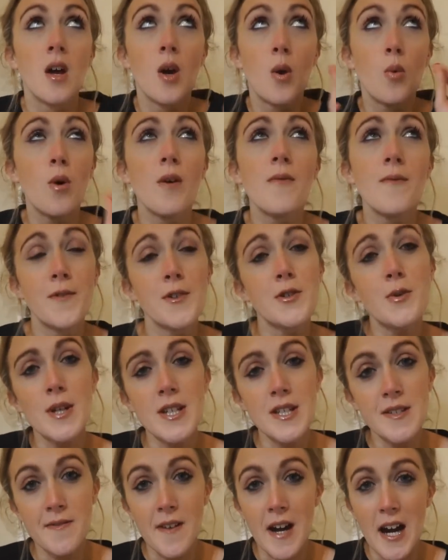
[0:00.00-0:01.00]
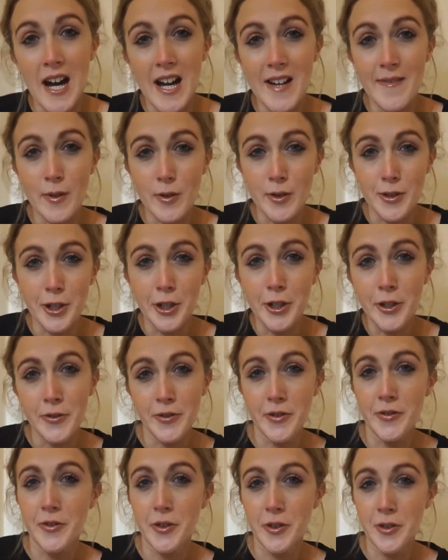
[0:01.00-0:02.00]
one for 25 or $2
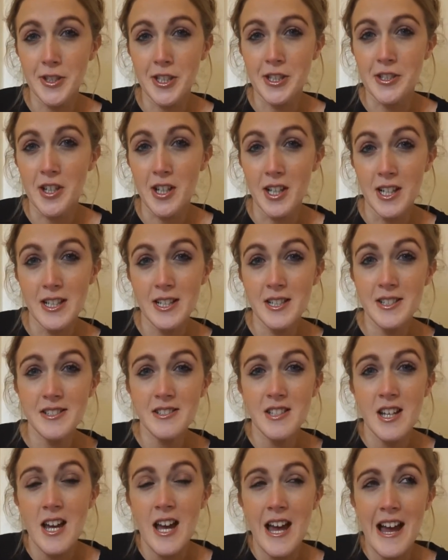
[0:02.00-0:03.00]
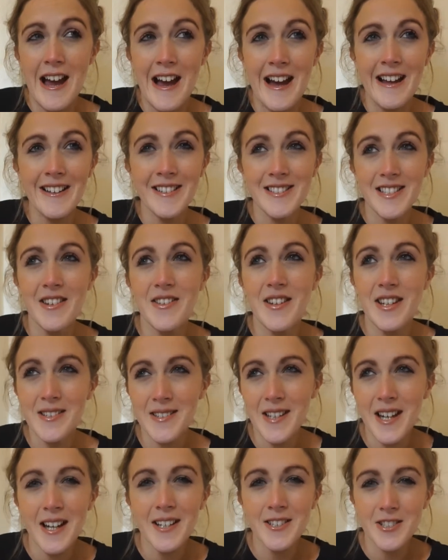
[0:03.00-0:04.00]
for $40. And I was like, that's
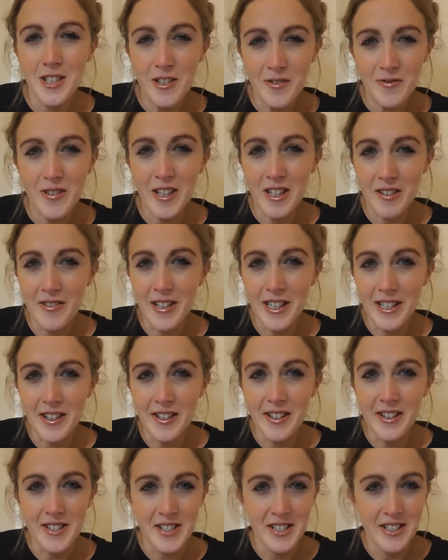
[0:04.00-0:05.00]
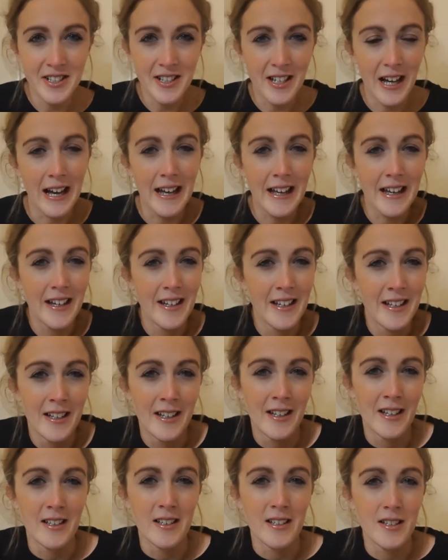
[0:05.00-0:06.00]
actually really, really good. Like,
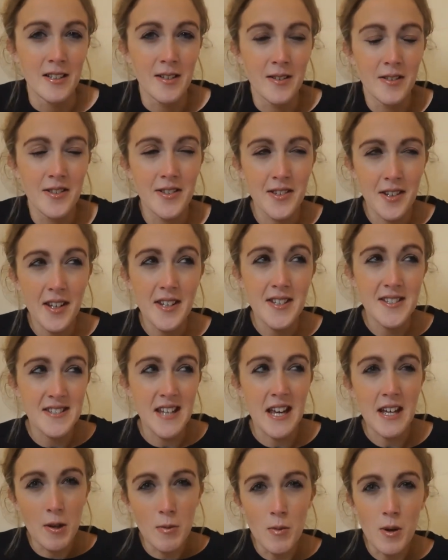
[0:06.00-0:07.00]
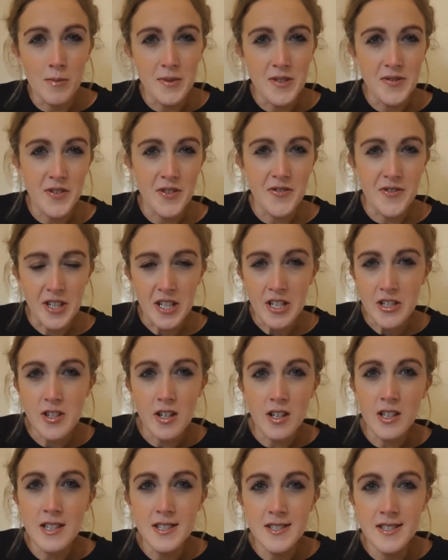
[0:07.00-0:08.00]
the second one was $15,
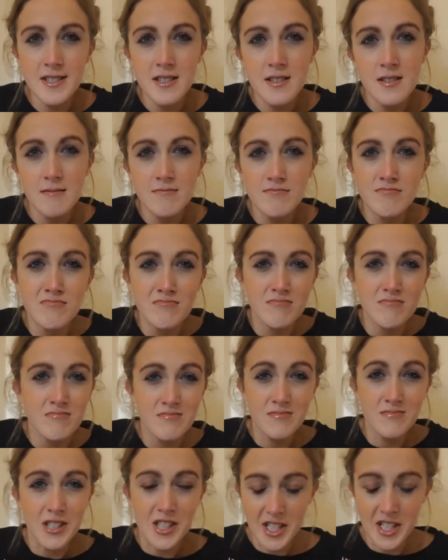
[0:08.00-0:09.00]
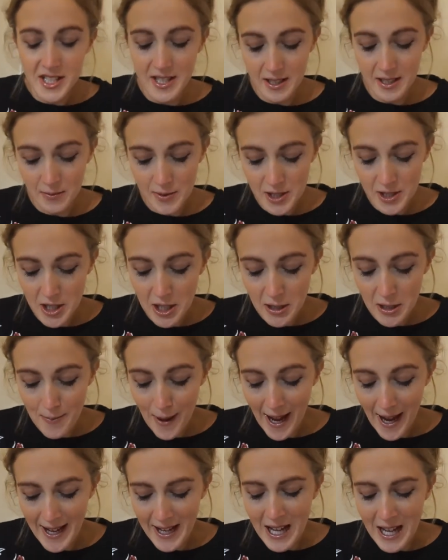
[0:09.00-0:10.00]
which I didn't think was too
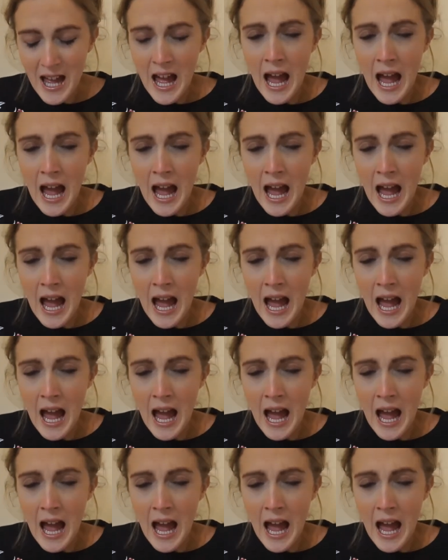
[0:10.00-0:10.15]
bad.